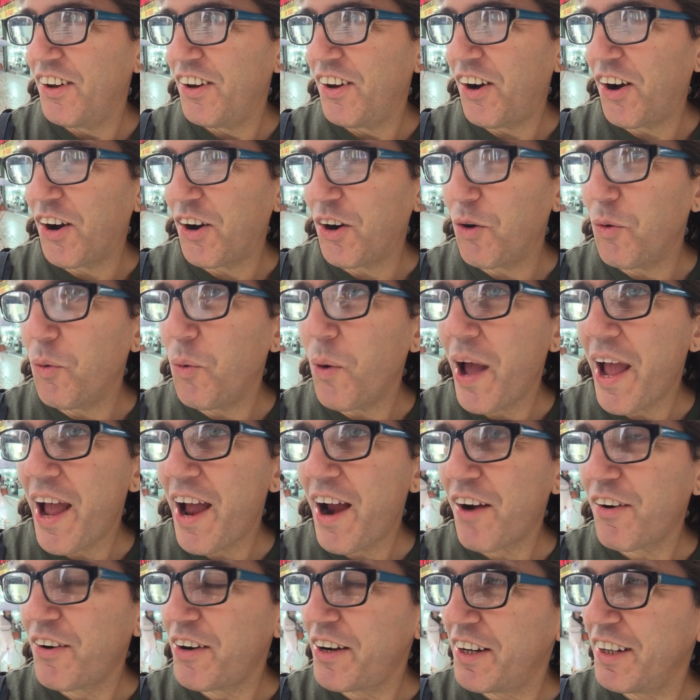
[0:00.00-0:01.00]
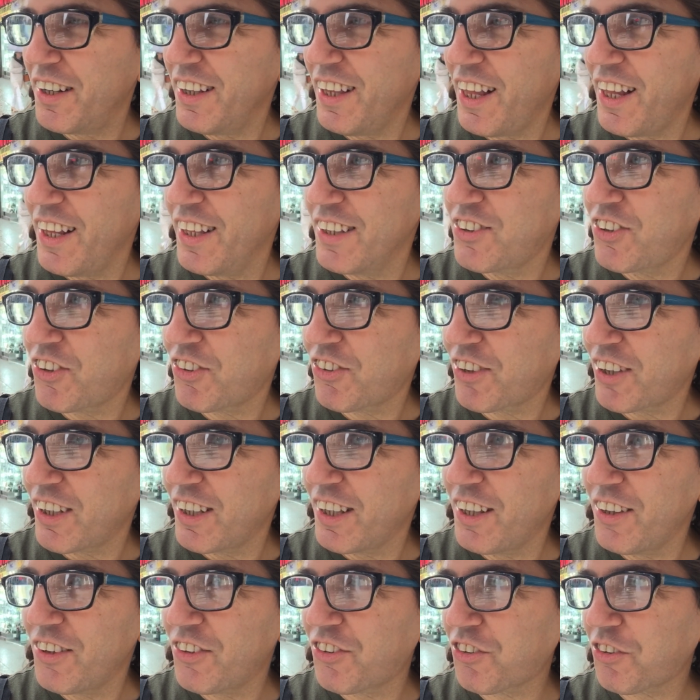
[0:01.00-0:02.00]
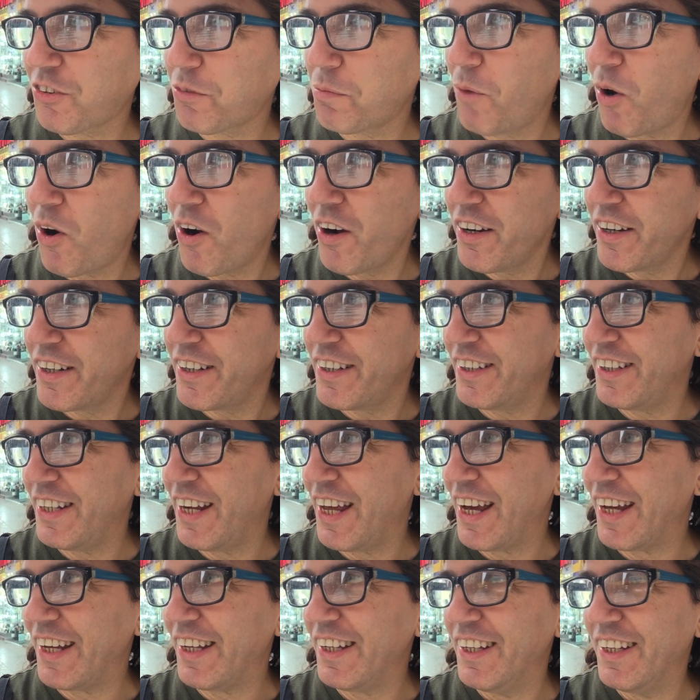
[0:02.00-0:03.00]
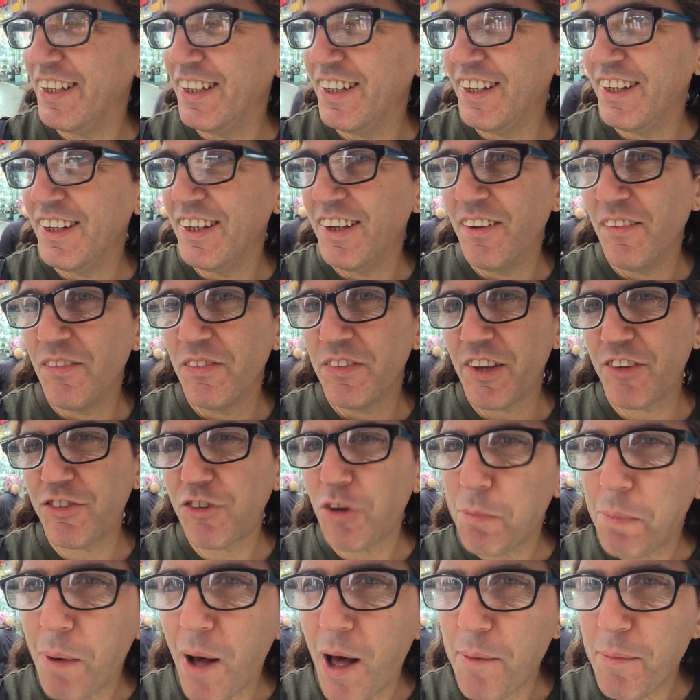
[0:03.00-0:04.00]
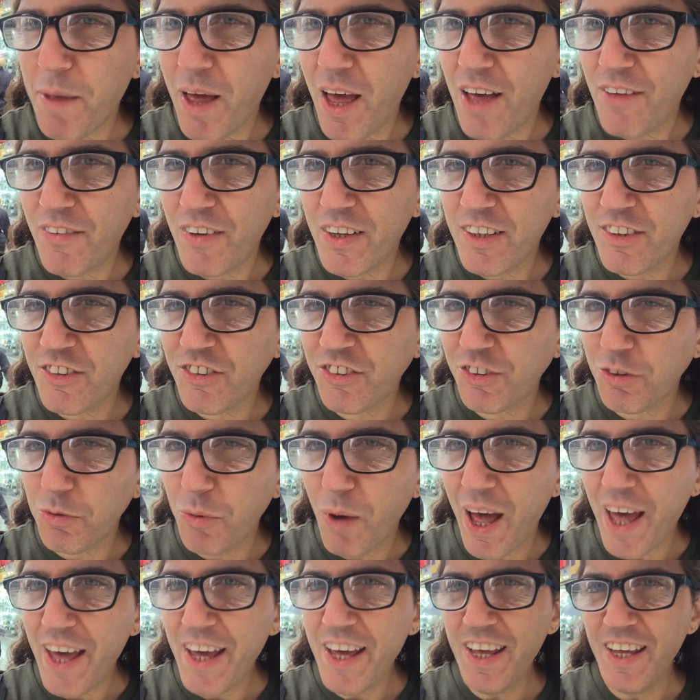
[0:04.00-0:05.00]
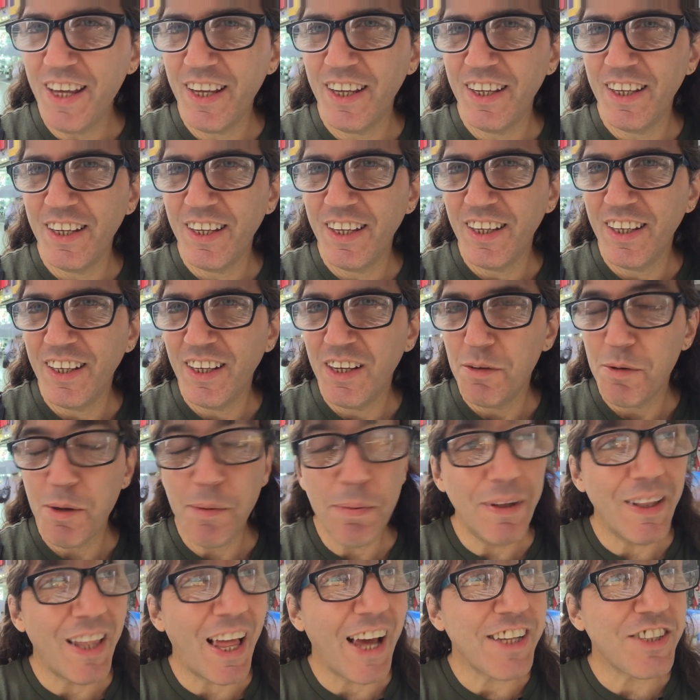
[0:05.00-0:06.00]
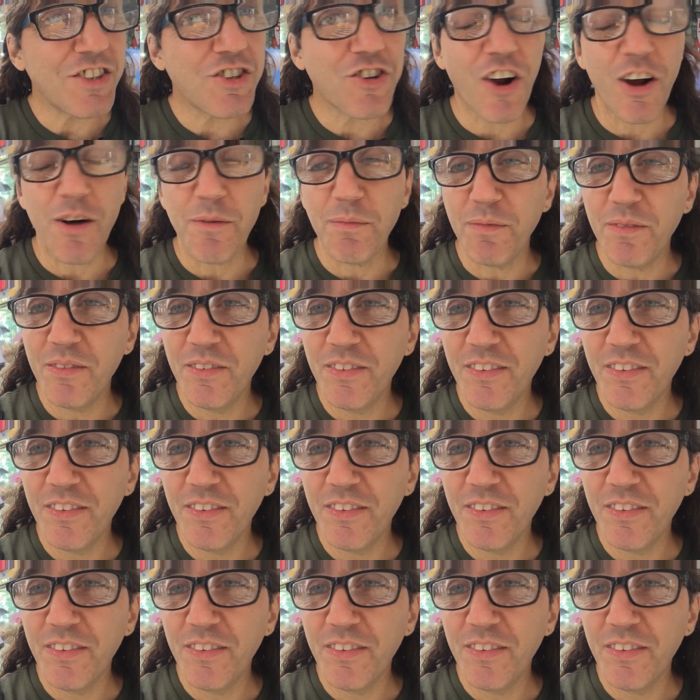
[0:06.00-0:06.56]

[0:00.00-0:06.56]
aware and are just a little smarter than that. Does Obama have any sway? People like Trump.